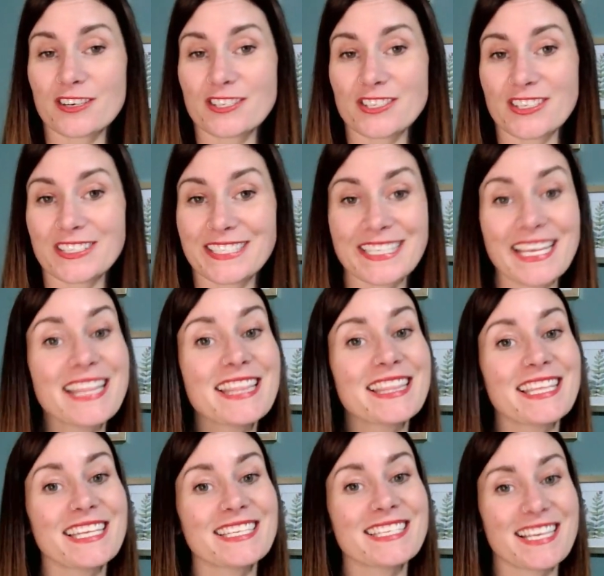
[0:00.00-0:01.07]
Jacinthe
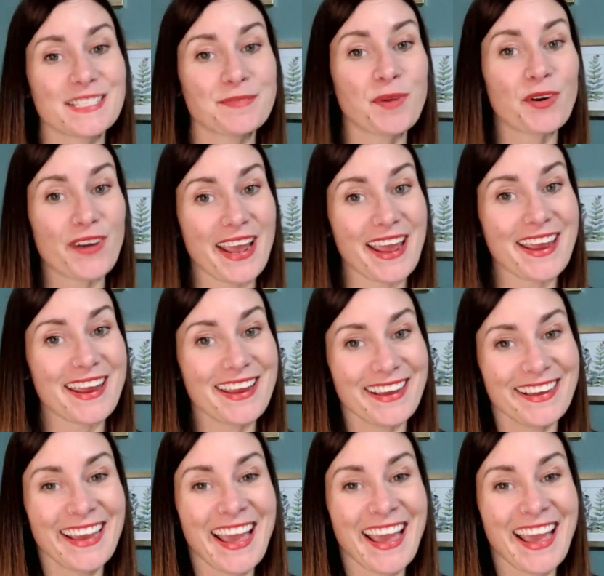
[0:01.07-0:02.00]
Desmarais,